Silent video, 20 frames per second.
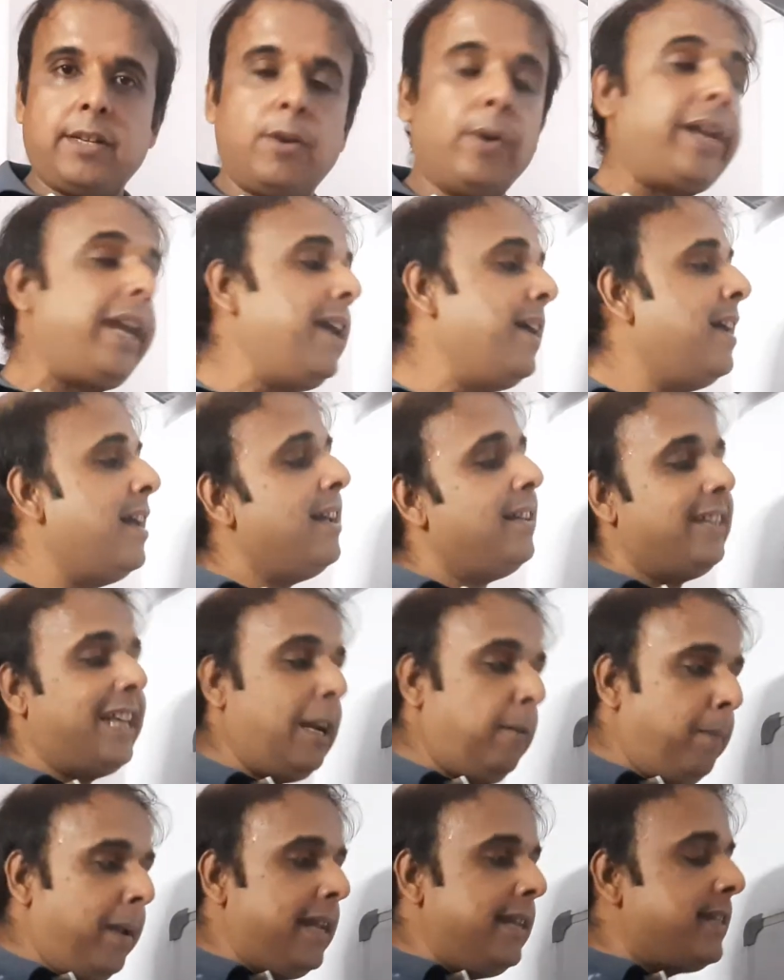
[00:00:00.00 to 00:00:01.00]
Okay,
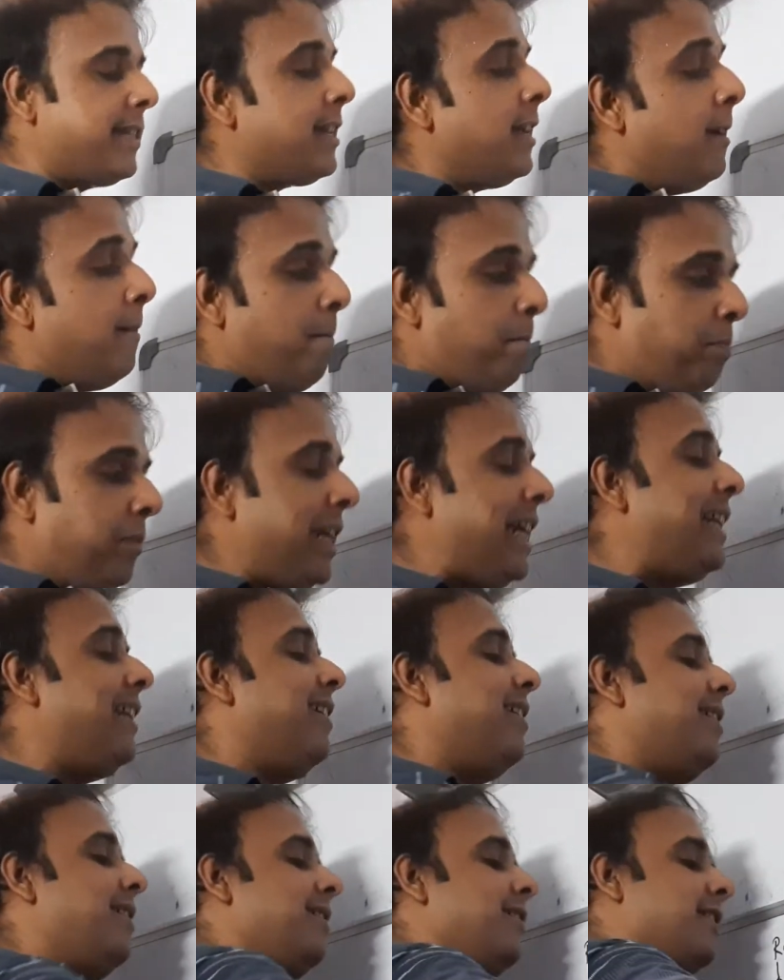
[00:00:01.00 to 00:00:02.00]
that means
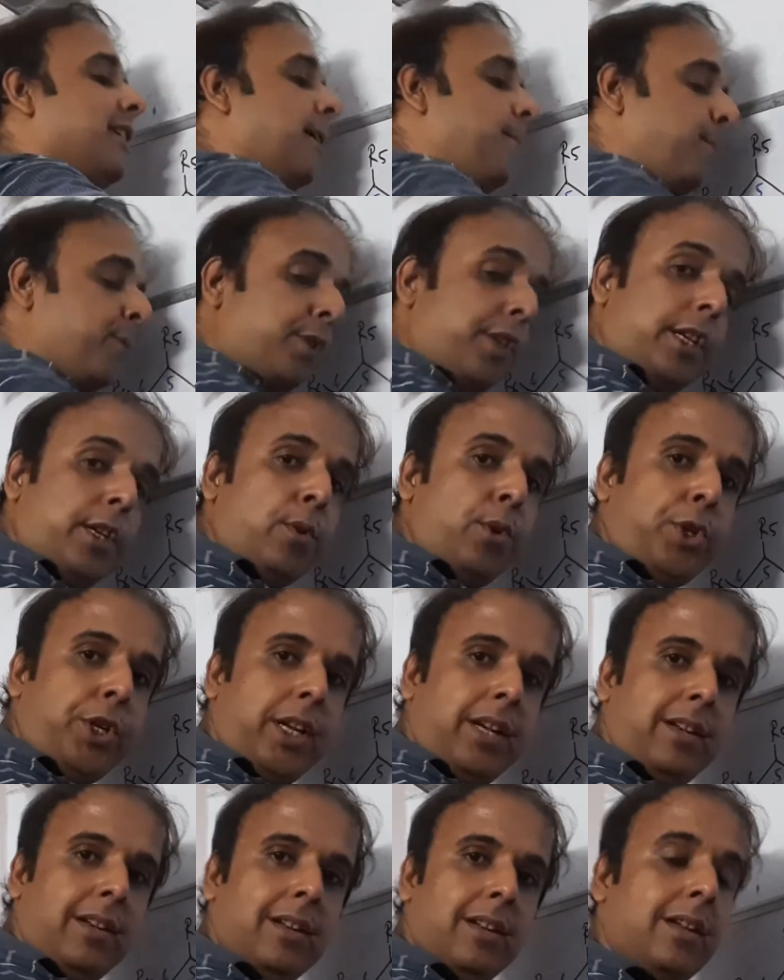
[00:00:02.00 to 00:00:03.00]
neither
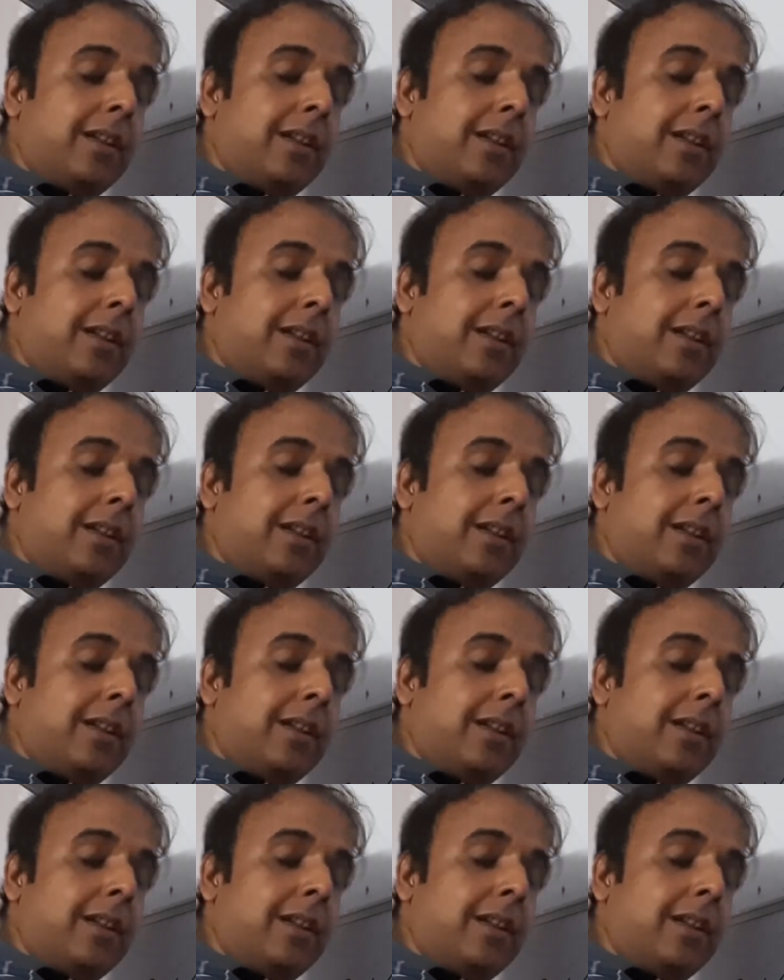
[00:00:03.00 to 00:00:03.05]
substitution,